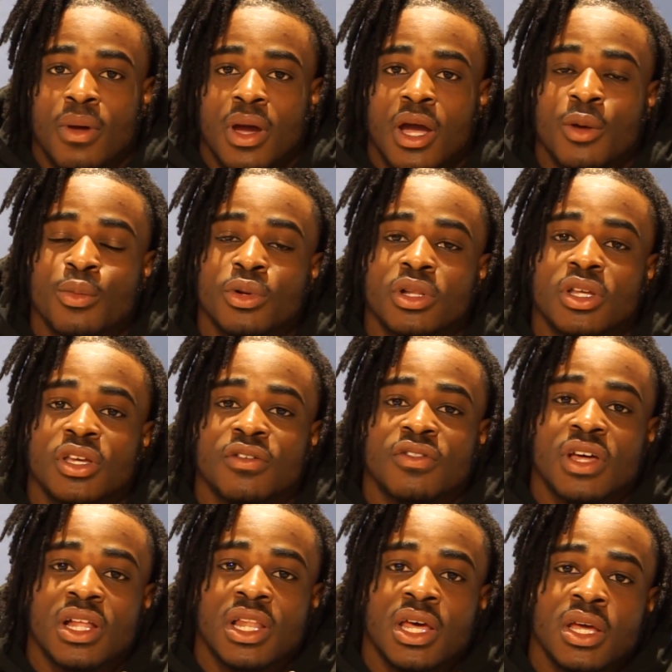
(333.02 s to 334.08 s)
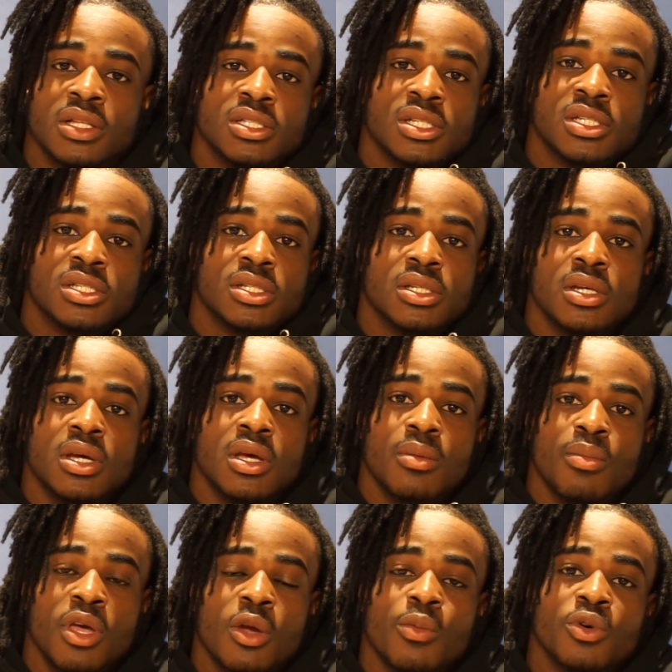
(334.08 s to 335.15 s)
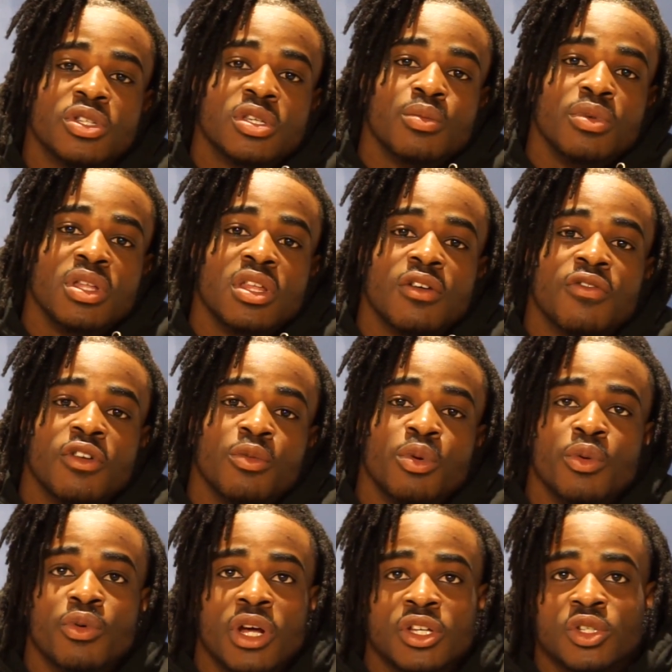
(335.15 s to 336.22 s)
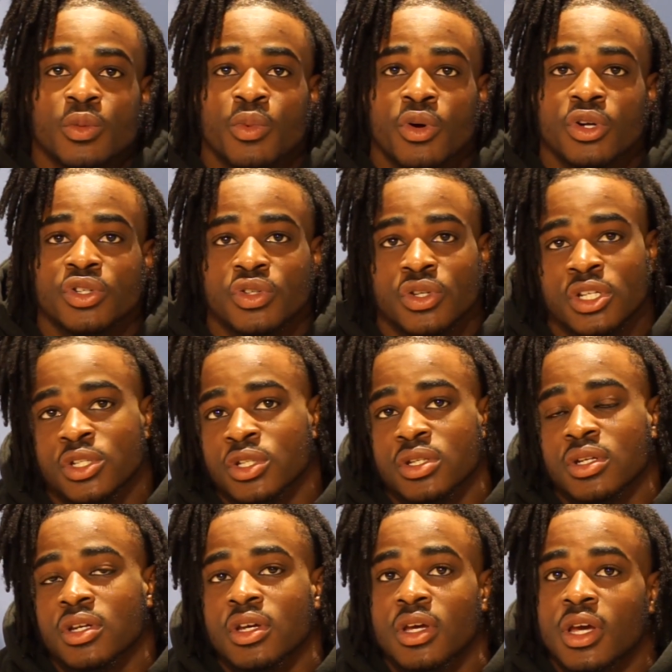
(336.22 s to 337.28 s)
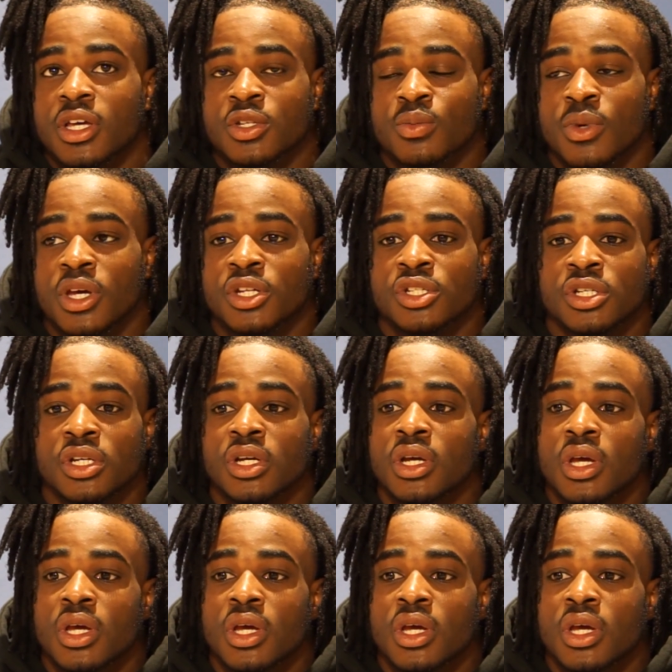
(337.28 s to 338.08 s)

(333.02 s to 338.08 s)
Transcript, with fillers: I believe that like just being able to be there for the people that support you is is major.